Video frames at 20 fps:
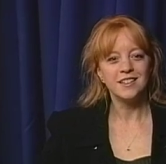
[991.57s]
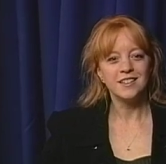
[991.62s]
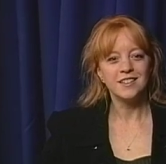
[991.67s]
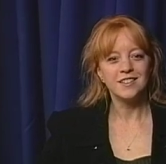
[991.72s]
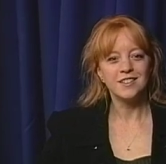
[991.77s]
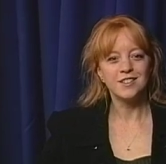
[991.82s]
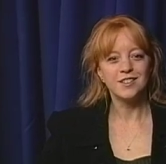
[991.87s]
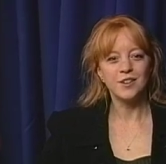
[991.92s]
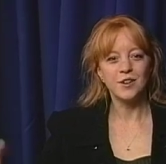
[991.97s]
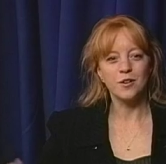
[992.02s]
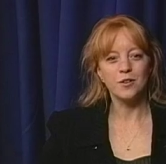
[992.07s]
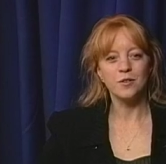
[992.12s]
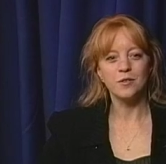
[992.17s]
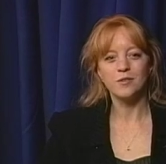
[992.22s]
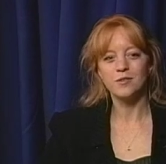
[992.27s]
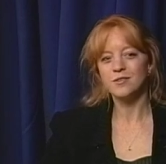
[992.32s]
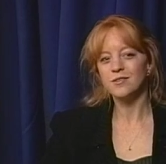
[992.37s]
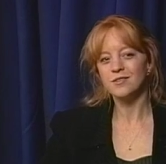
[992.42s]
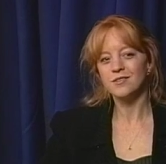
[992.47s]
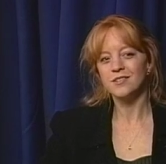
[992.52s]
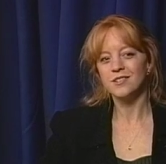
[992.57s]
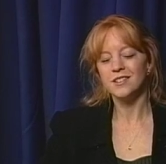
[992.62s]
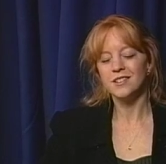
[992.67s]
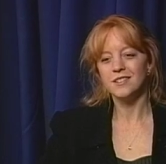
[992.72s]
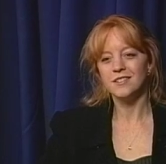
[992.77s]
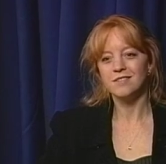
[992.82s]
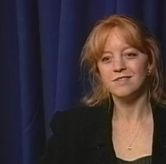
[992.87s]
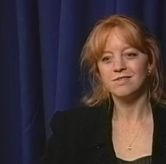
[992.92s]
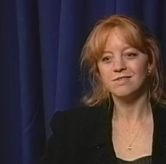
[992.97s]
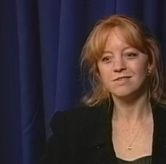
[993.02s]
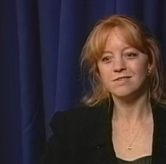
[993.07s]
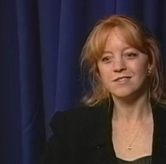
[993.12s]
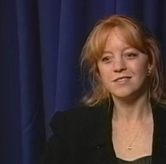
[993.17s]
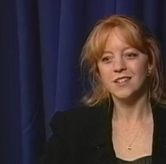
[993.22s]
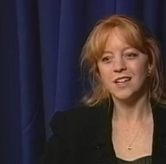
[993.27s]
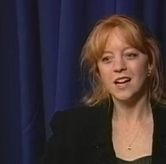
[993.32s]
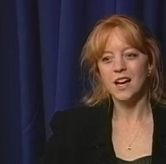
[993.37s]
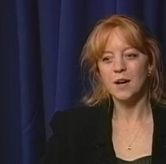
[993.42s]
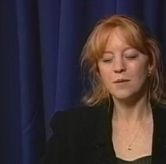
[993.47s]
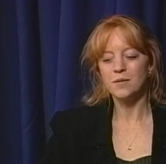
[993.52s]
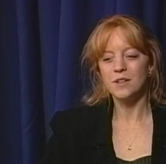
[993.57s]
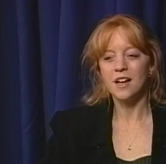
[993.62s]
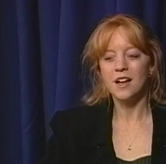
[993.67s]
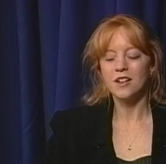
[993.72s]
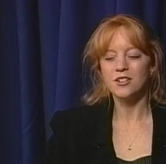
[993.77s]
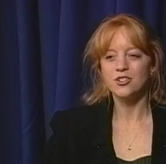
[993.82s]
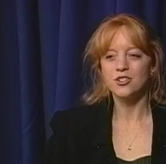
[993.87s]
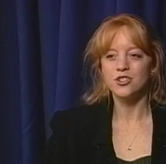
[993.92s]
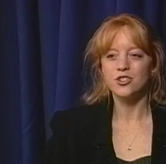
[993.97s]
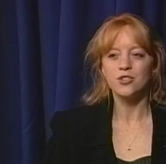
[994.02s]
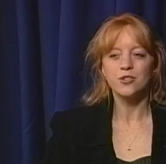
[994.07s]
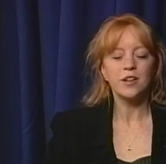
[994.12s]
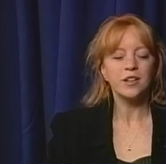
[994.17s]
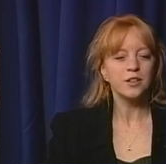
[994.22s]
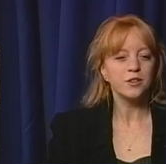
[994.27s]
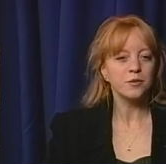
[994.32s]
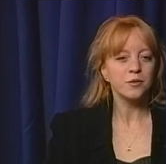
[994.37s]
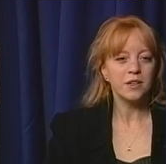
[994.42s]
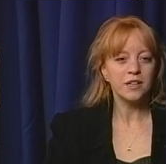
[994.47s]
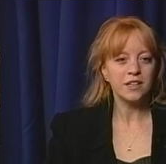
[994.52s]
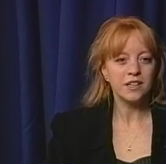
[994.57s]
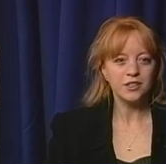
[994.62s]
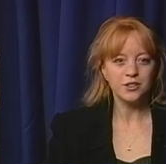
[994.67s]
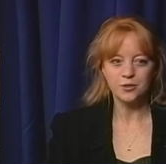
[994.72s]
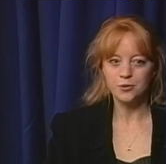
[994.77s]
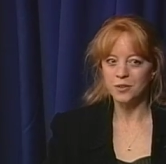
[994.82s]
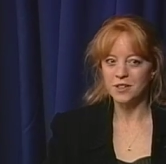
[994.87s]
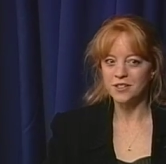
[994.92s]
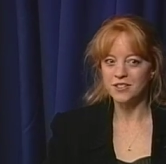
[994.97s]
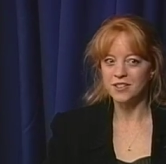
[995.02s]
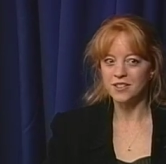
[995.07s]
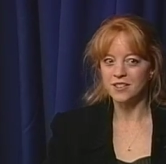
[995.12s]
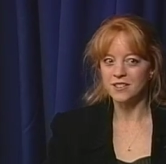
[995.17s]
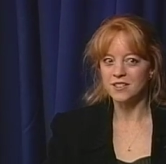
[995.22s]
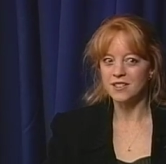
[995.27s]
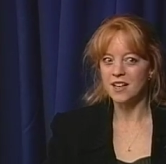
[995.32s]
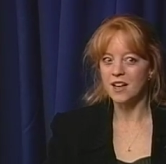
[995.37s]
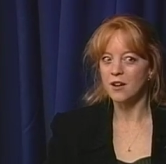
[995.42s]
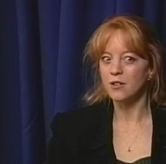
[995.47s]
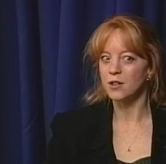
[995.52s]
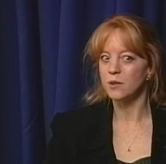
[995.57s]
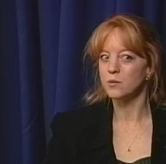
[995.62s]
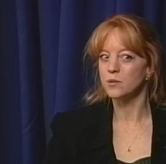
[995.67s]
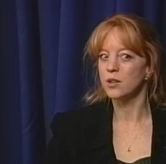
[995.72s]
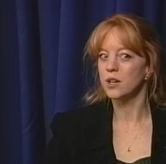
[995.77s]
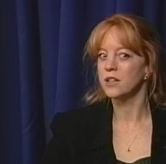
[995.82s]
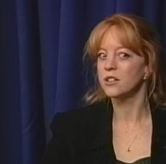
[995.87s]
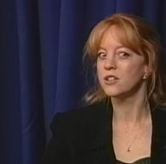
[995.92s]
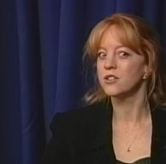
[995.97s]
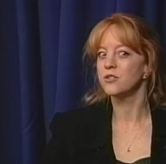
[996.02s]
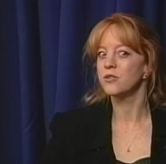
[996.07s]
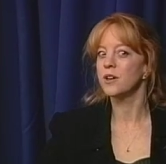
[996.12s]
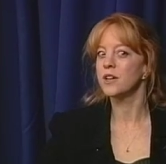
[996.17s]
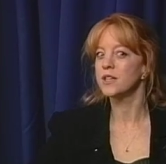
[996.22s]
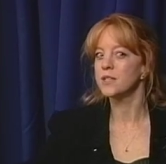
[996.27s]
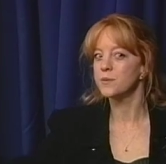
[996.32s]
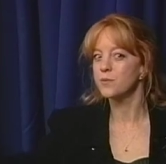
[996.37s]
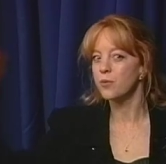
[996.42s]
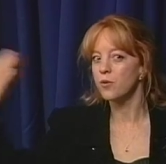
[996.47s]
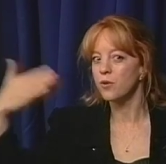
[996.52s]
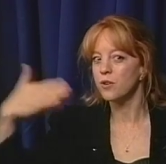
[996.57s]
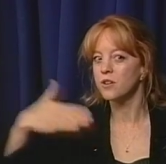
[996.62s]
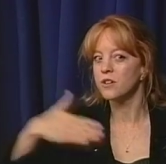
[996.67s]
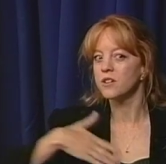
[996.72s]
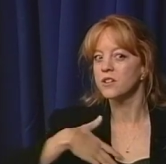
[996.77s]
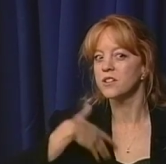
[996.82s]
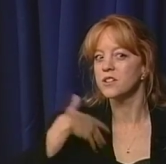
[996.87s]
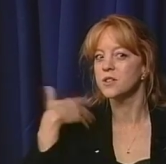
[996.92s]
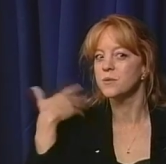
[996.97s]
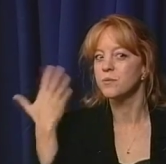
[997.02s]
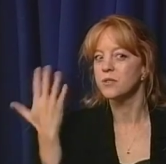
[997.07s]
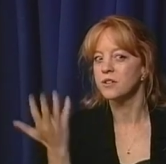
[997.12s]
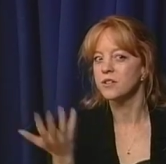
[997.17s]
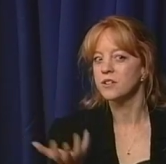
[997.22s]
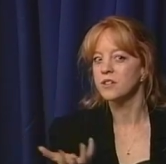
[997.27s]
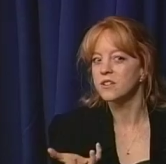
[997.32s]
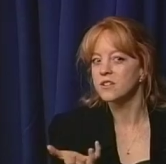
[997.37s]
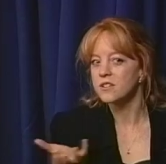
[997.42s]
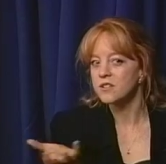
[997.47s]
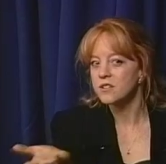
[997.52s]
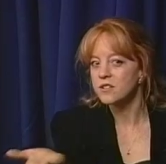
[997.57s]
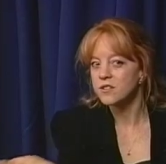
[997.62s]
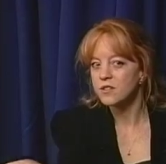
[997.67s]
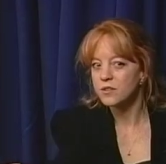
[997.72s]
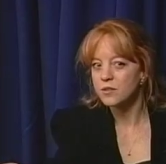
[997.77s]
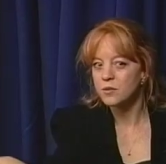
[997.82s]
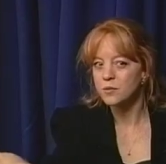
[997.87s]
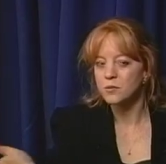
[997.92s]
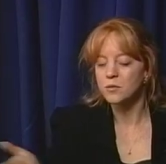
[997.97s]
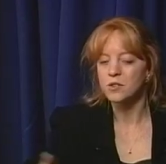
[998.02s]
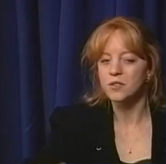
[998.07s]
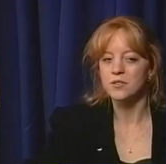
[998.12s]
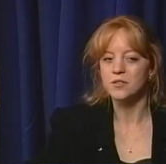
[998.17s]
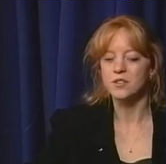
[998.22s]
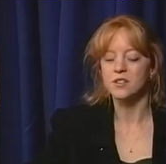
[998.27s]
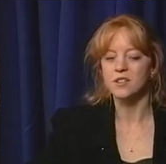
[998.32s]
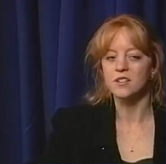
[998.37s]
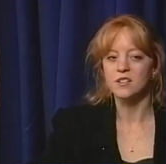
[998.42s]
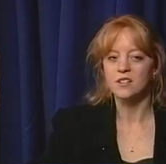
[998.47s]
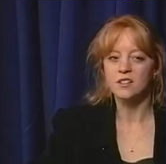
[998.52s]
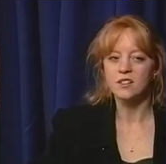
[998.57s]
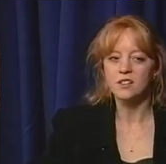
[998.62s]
So I'm not just trying to create interesting sound, I'm trying to transport an experience through music.